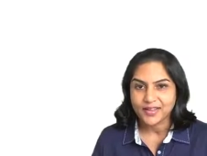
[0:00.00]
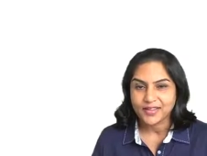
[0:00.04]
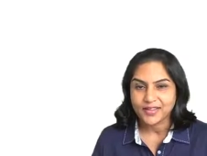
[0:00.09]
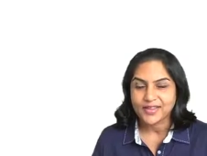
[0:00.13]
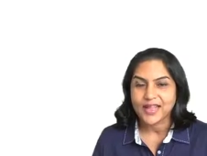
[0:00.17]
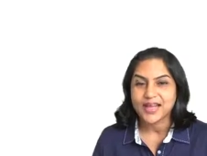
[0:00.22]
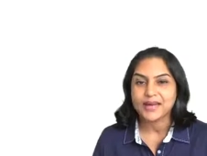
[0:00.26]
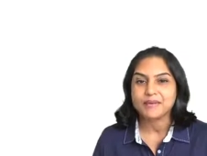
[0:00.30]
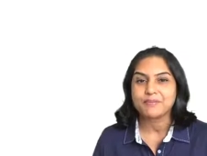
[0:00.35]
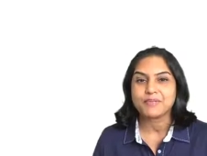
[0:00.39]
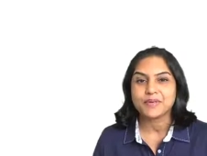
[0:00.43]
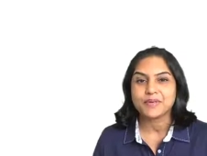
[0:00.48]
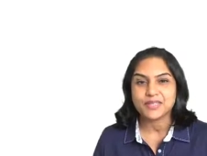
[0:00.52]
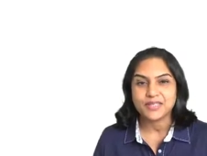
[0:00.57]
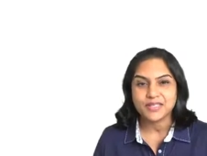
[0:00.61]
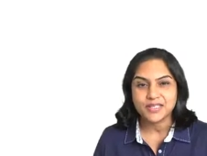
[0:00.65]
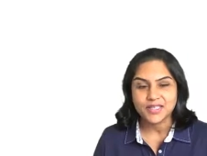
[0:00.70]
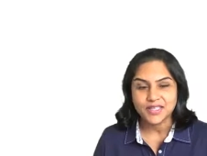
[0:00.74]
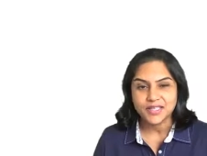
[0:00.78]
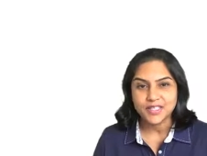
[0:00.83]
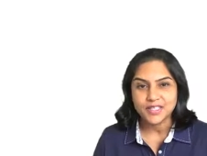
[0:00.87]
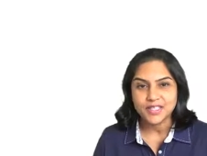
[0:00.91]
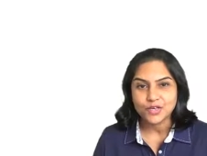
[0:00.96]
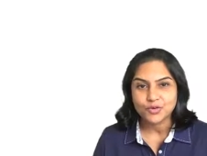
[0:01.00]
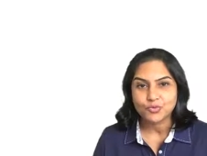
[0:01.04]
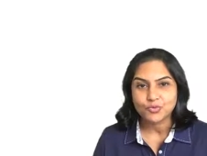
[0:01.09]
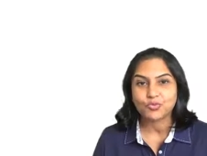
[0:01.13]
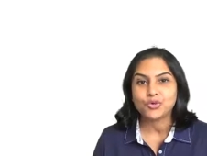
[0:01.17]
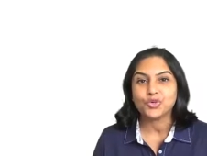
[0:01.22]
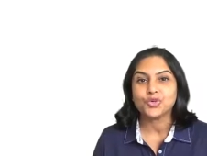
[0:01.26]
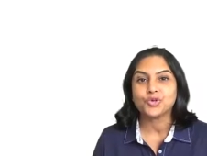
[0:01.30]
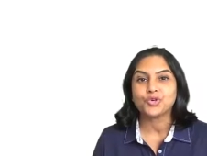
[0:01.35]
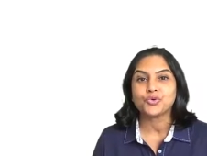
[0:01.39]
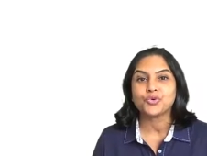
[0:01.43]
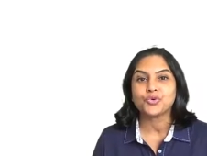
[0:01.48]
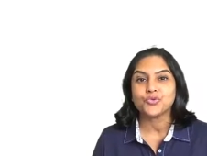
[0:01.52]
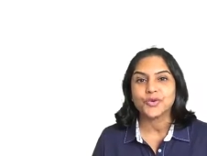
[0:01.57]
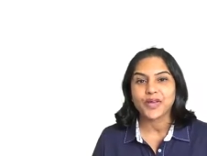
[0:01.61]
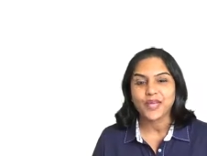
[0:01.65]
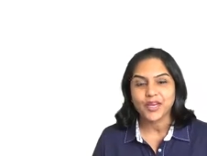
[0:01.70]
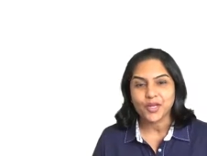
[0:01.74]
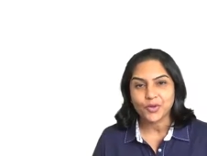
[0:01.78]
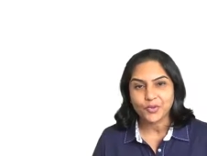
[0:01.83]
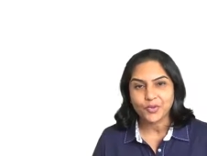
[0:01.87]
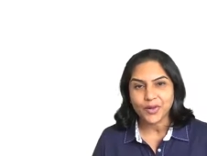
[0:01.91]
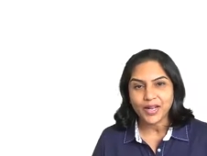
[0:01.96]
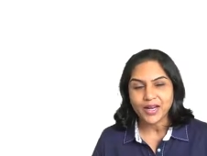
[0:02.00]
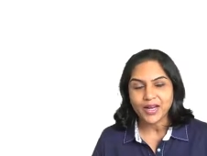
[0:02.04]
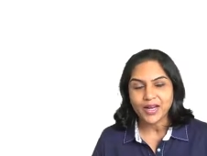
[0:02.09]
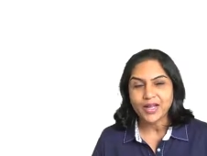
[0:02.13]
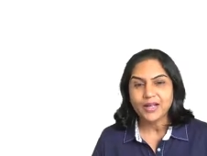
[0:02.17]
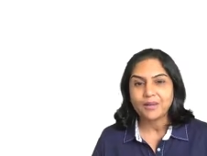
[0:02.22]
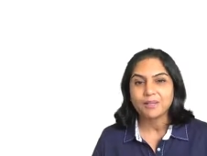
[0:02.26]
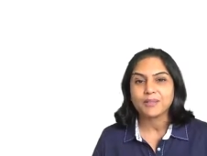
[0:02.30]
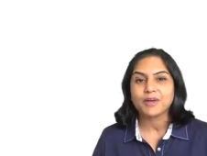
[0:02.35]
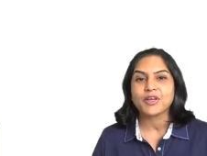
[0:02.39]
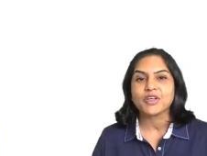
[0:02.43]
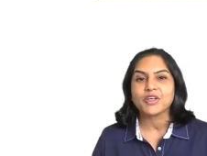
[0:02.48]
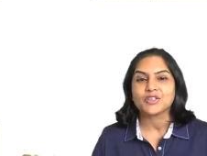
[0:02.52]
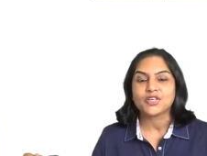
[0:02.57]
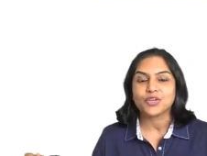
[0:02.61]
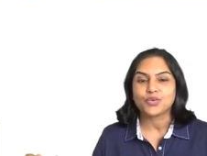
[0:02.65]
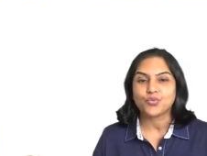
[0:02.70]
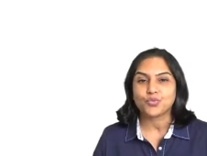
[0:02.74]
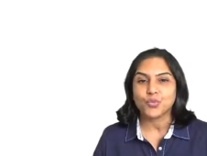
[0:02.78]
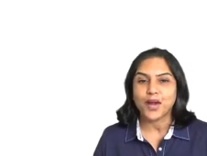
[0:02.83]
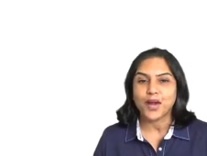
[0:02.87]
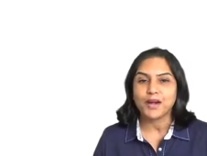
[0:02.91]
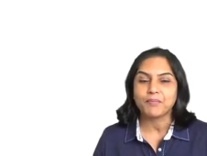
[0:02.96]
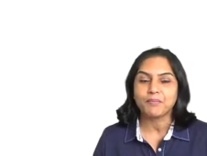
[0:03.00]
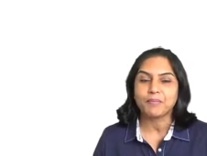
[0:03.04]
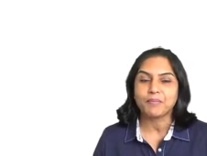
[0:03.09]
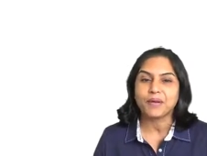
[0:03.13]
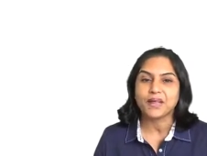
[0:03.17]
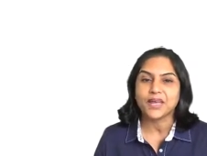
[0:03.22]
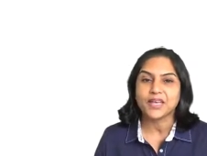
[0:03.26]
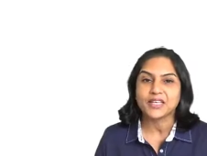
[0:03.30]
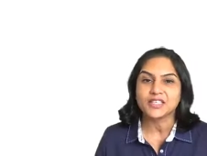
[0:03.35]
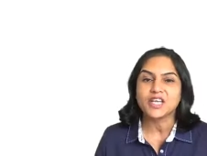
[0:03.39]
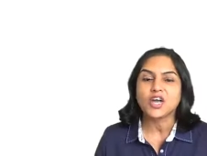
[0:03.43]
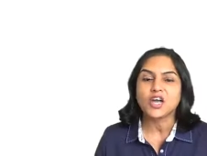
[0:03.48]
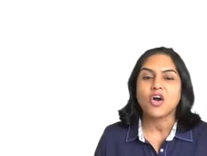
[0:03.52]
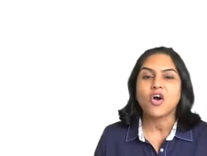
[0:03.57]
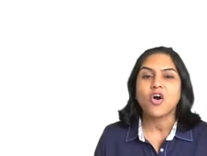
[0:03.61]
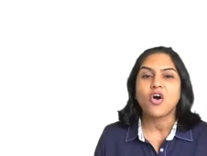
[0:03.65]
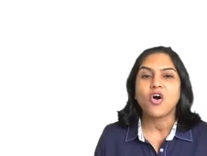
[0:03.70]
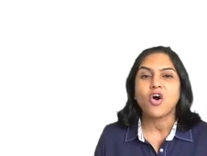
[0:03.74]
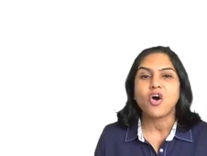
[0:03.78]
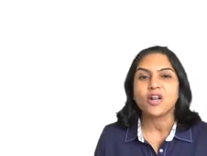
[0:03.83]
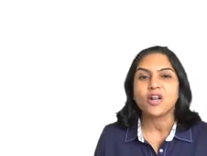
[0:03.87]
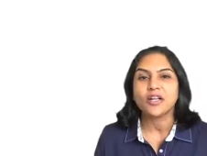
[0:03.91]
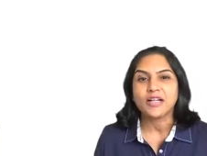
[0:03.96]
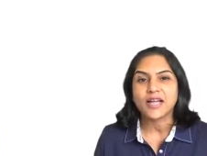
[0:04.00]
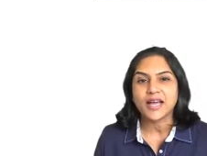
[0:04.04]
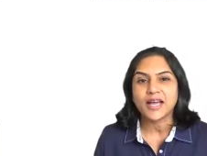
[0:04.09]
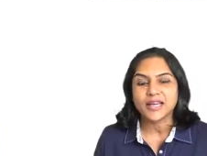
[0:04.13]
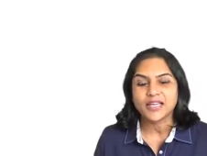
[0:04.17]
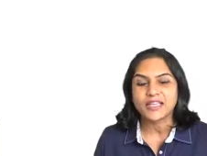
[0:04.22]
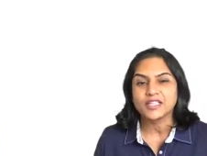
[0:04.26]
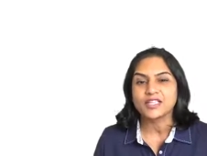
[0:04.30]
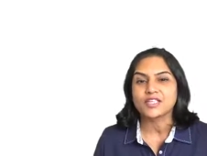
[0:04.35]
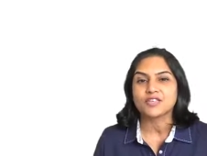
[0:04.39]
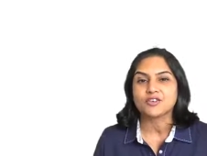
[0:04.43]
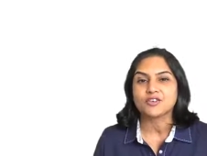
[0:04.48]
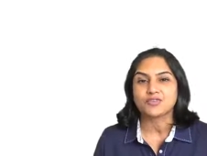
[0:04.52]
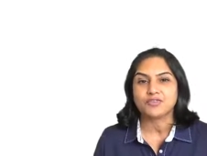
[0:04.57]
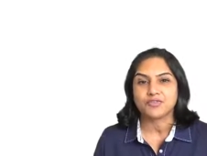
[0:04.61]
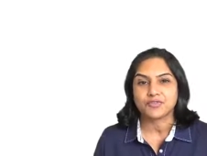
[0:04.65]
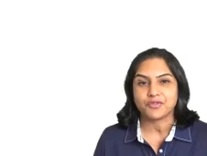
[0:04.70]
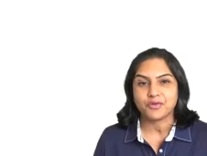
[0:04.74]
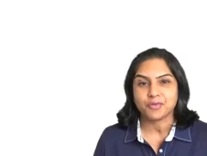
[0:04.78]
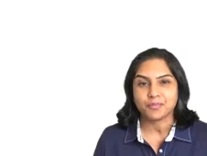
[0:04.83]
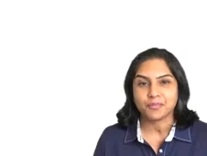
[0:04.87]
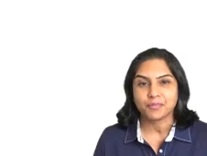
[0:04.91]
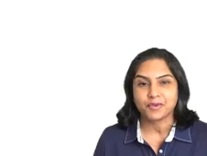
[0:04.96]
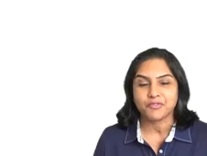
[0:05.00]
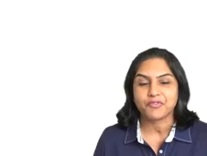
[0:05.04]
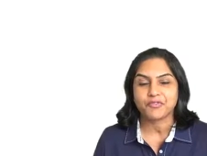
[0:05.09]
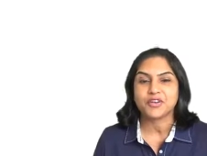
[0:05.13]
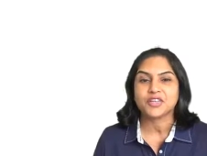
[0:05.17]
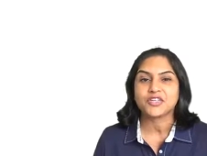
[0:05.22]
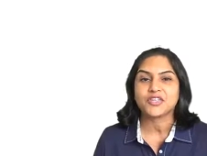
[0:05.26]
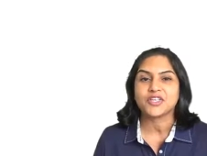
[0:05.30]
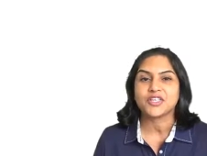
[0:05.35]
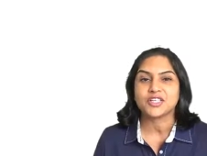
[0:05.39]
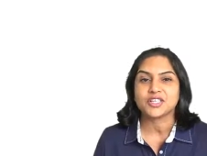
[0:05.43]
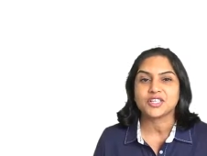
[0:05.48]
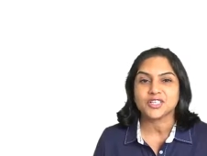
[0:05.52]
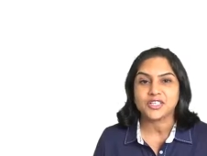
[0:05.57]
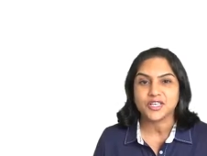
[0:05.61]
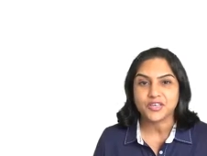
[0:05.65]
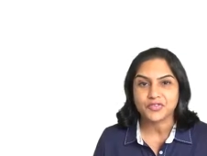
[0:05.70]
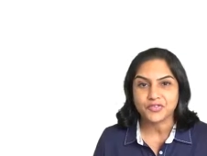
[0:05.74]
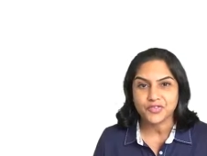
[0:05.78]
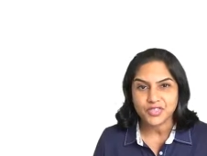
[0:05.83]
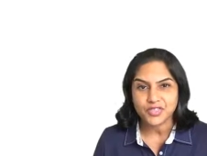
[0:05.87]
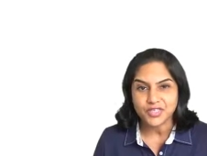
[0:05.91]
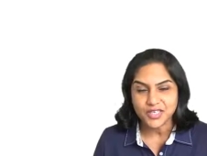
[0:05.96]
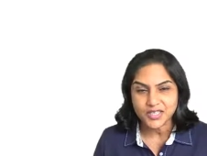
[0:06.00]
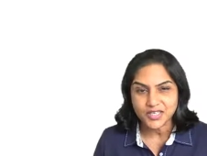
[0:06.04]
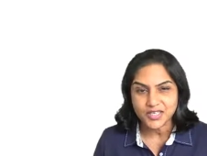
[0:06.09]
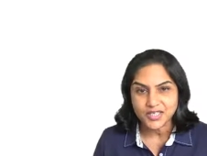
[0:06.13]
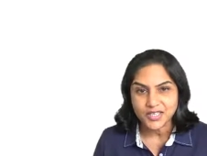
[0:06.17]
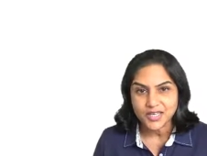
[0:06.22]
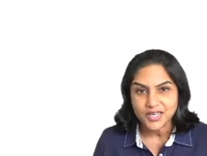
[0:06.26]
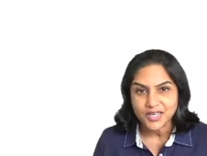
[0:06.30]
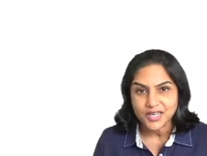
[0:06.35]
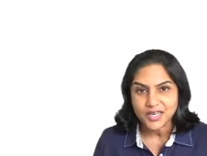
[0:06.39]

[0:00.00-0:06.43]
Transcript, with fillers: that business would do very well, because at one place all kinds of professional services